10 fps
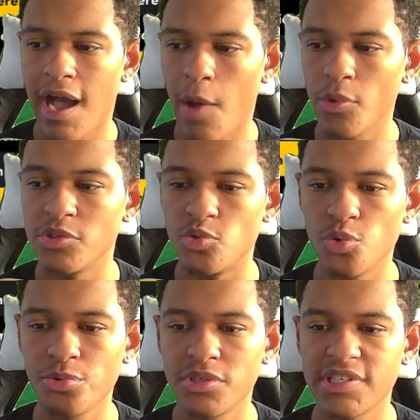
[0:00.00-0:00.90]
I would you
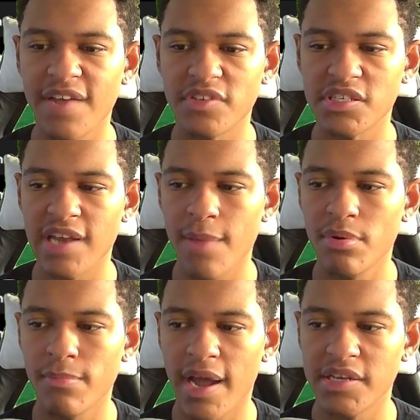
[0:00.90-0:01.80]
would just have to snipe
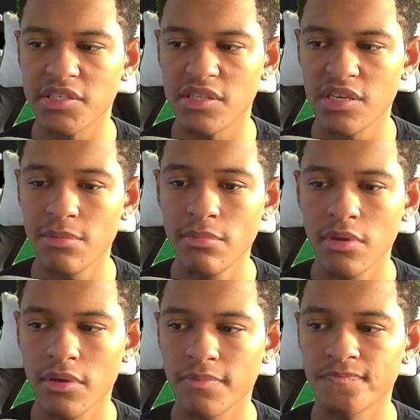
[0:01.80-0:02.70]
him by his theme,
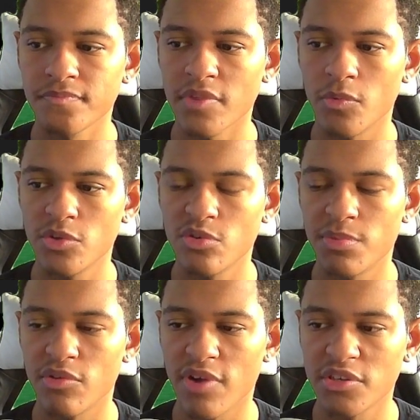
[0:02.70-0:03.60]
which would
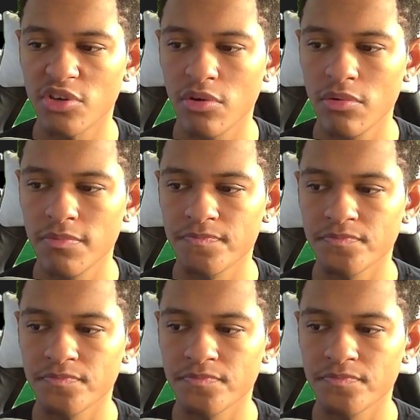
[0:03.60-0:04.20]
be retro.